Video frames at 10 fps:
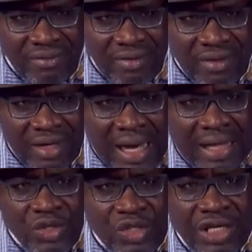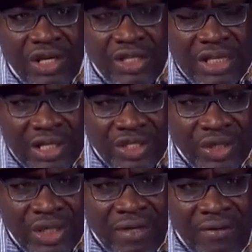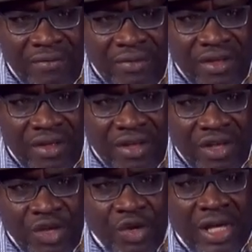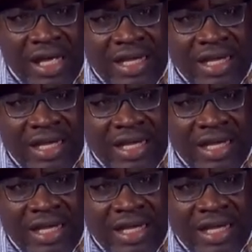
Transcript: And to secure territory, you need a